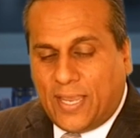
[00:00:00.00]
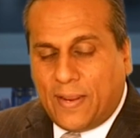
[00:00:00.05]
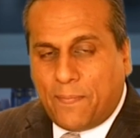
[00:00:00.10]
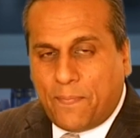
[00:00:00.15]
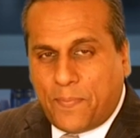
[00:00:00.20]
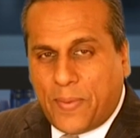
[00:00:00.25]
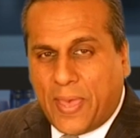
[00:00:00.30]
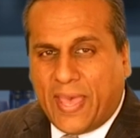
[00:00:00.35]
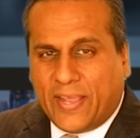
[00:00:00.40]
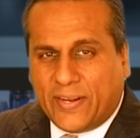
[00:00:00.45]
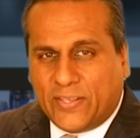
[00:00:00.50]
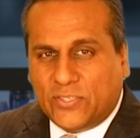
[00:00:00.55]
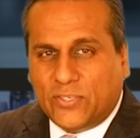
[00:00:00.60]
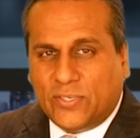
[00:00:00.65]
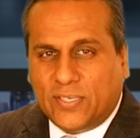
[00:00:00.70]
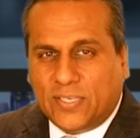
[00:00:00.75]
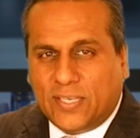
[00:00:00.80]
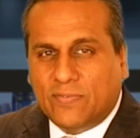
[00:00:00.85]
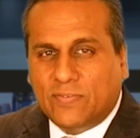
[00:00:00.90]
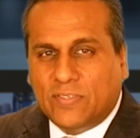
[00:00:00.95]
in
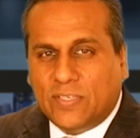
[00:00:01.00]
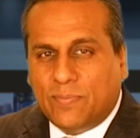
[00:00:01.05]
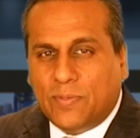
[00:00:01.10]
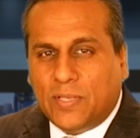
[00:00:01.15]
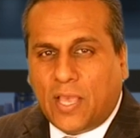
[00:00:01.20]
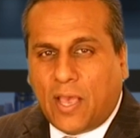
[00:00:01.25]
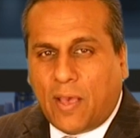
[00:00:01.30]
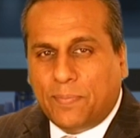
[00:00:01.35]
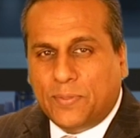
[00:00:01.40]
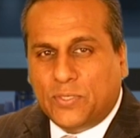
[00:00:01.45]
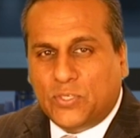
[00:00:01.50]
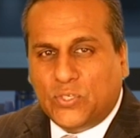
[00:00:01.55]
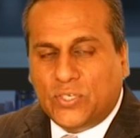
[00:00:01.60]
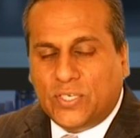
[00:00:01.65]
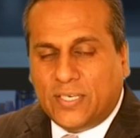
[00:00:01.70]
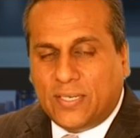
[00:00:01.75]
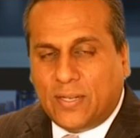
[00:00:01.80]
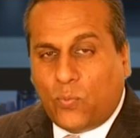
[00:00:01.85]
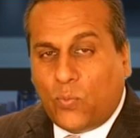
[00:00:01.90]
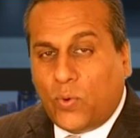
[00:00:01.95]
Paterson, gives him the
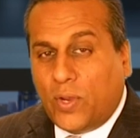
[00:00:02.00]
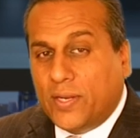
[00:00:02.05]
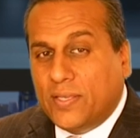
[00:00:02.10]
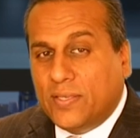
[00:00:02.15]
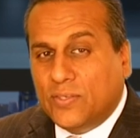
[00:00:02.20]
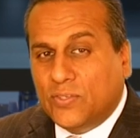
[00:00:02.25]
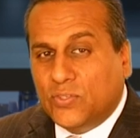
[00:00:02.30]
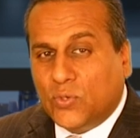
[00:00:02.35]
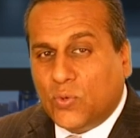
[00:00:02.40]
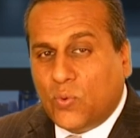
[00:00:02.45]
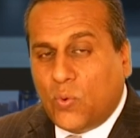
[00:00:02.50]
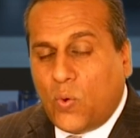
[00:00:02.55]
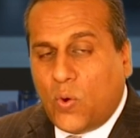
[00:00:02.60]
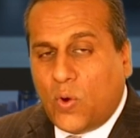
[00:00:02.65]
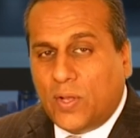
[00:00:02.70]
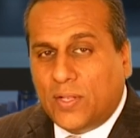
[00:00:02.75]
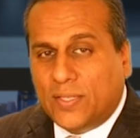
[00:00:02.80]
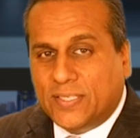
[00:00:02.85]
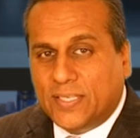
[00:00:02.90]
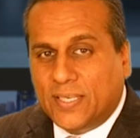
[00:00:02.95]
opportunity that when he is
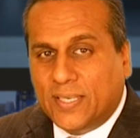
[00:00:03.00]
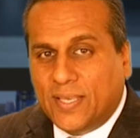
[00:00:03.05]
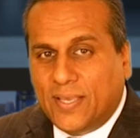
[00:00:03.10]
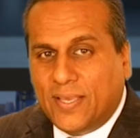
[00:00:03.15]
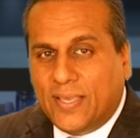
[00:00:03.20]
called,